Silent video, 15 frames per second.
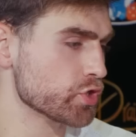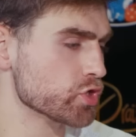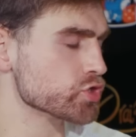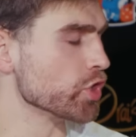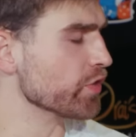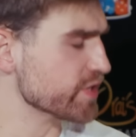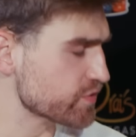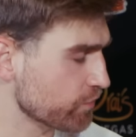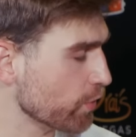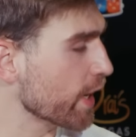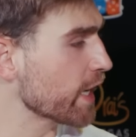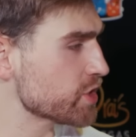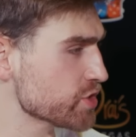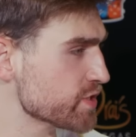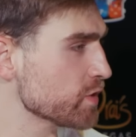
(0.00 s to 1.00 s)
So this free
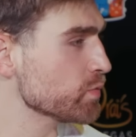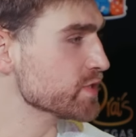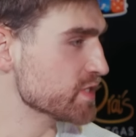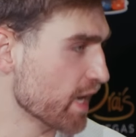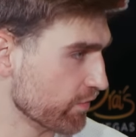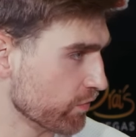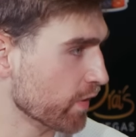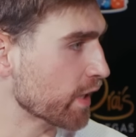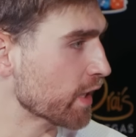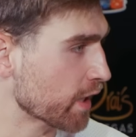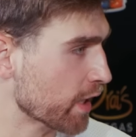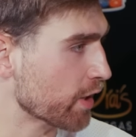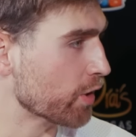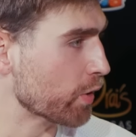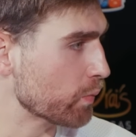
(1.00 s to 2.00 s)
agency was definitely
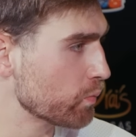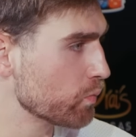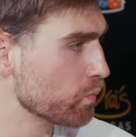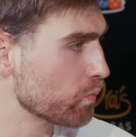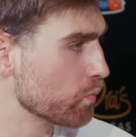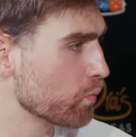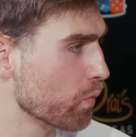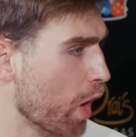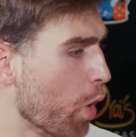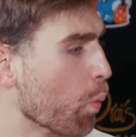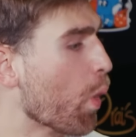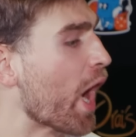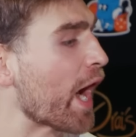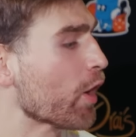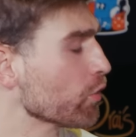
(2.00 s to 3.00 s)
a
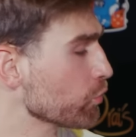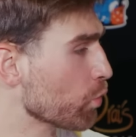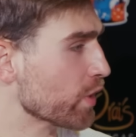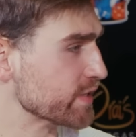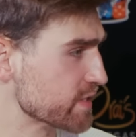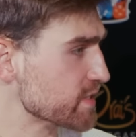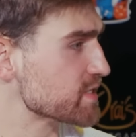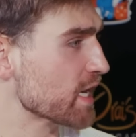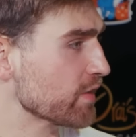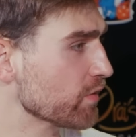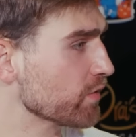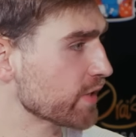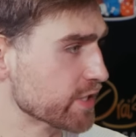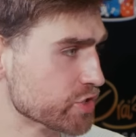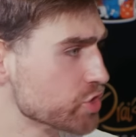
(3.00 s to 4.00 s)
wild one, to say the
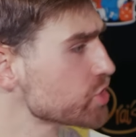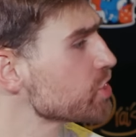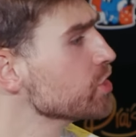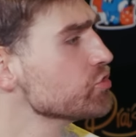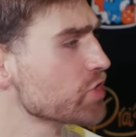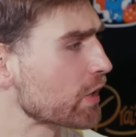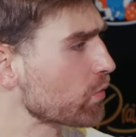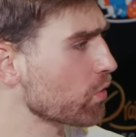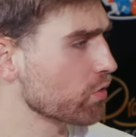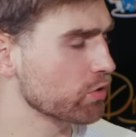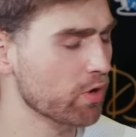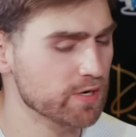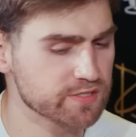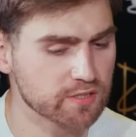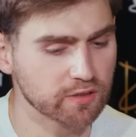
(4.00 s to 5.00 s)
least, just in general
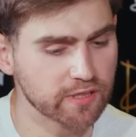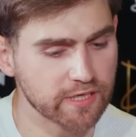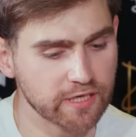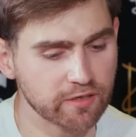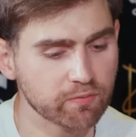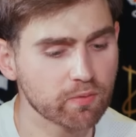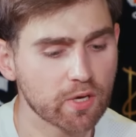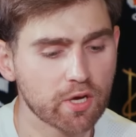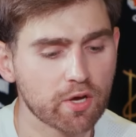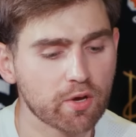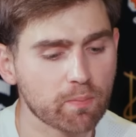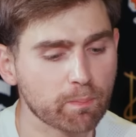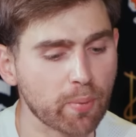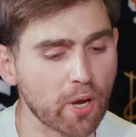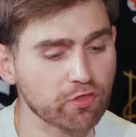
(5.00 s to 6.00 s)
across the league.
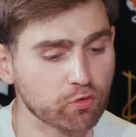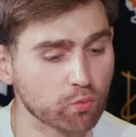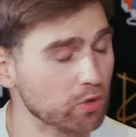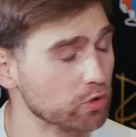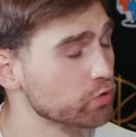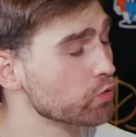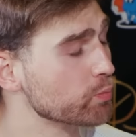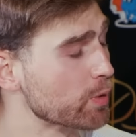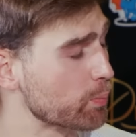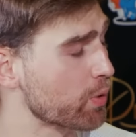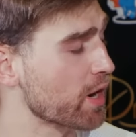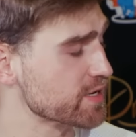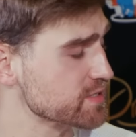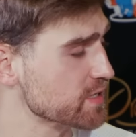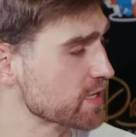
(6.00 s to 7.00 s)
But the recruitment
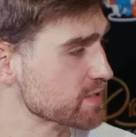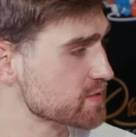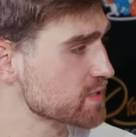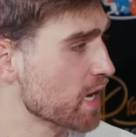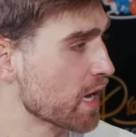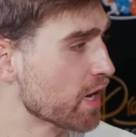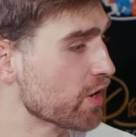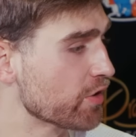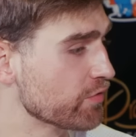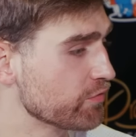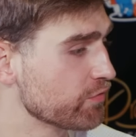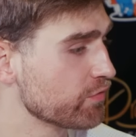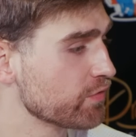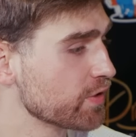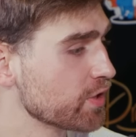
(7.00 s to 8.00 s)
process
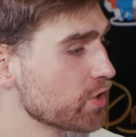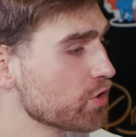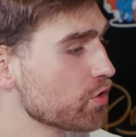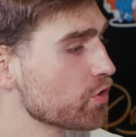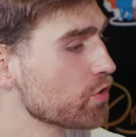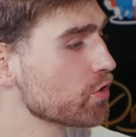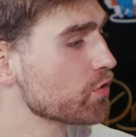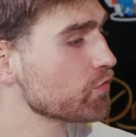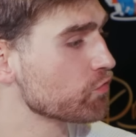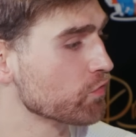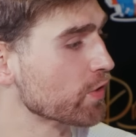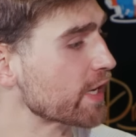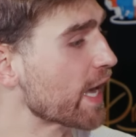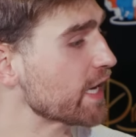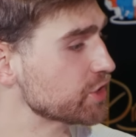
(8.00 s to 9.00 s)
of
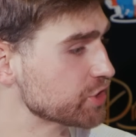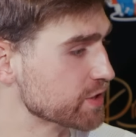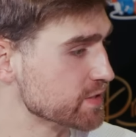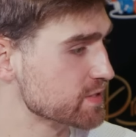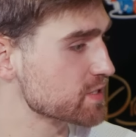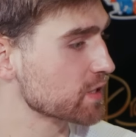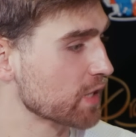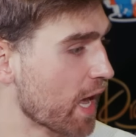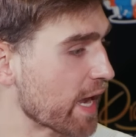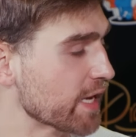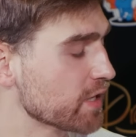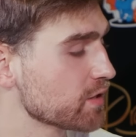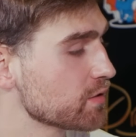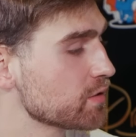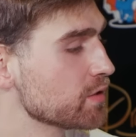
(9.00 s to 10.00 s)
free agents
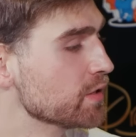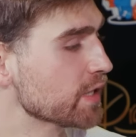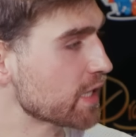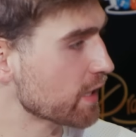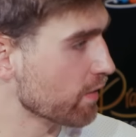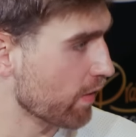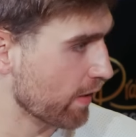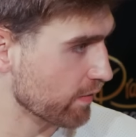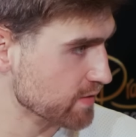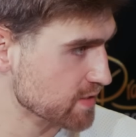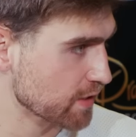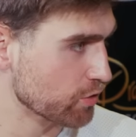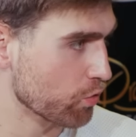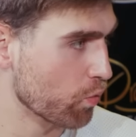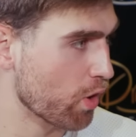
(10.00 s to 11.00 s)
like NICKEIL
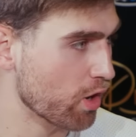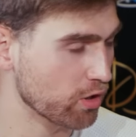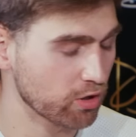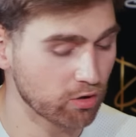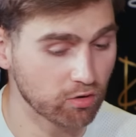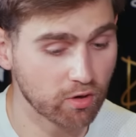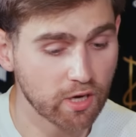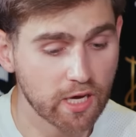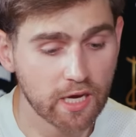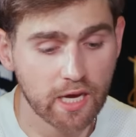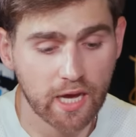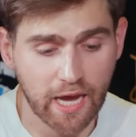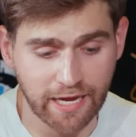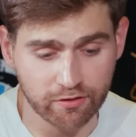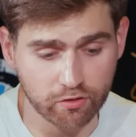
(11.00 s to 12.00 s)
ALEXANDER-WALKER
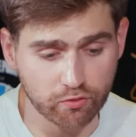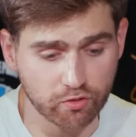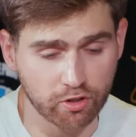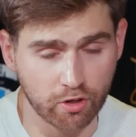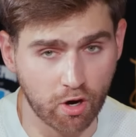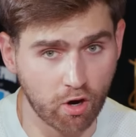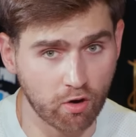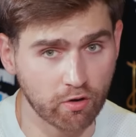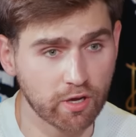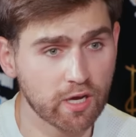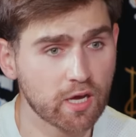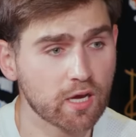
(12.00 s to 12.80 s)
and Luke Kennard,